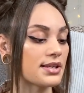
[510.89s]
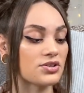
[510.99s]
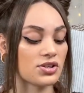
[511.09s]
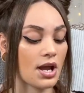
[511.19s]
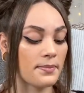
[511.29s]
It
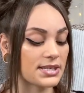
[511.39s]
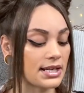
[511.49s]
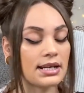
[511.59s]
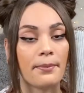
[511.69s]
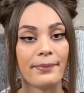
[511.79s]
just comes
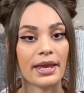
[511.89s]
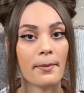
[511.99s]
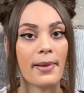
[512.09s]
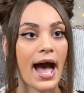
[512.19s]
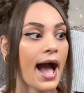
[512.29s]
in a big
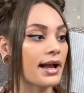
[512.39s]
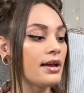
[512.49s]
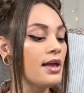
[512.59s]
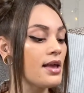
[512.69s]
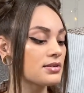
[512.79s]
pack.
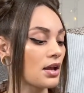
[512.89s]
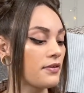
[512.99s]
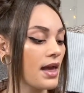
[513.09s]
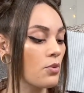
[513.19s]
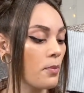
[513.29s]
So
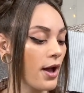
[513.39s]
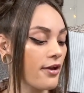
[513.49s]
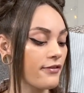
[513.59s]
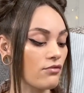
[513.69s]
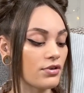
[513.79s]
they will
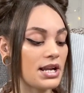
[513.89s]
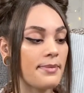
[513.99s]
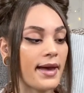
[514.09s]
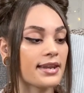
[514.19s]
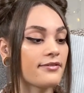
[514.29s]
both really
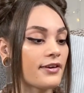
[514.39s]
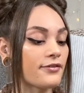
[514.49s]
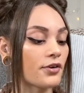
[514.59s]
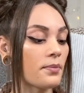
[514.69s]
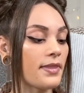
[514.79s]
benefit
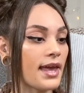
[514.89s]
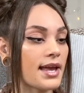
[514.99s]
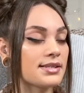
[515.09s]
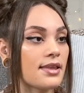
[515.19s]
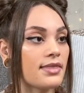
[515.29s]
from
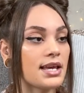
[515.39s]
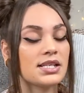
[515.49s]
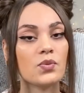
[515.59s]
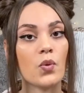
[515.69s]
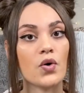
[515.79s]
this.
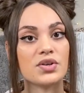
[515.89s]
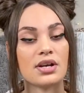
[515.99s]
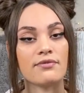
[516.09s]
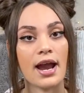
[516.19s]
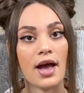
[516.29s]
This was
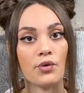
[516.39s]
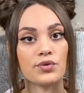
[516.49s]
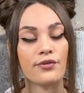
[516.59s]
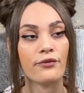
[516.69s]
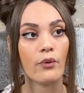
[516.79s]
around
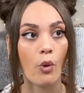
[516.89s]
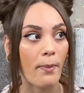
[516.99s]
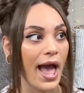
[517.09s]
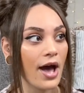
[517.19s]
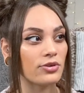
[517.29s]

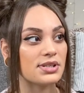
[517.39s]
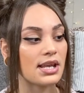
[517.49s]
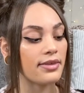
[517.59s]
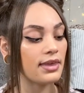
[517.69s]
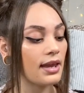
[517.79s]
£4,
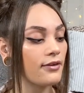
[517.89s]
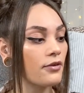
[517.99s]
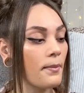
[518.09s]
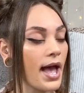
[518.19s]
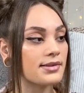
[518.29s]
I think,
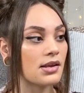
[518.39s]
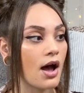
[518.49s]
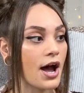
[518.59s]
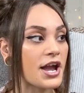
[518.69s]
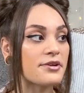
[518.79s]
from Pets at
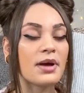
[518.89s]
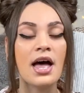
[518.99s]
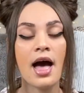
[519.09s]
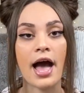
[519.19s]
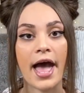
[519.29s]
Home.
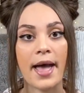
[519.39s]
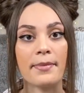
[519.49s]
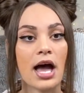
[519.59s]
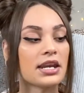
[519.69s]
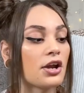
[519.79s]
And
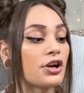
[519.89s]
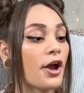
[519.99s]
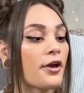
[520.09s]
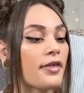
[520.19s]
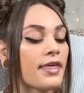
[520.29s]
I
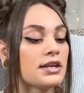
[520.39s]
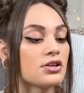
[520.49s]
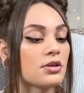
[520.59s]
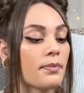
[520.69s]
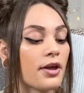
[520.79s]
know they
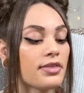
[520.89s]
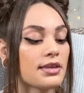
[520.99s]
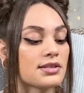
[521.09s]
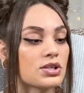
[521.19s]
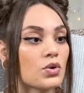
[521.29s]
do them both in
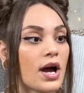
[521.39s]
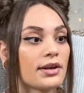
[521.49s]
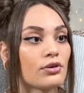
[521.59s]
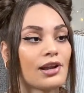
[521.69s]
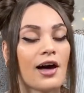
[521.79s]
store and
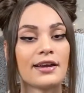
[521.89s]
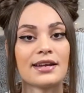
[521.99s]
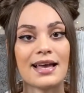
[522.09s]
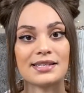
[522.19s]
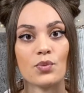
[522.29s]
online
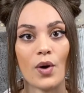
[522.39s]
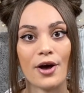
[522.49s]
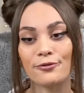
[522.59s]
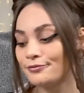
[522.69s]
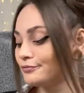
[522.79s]
as well.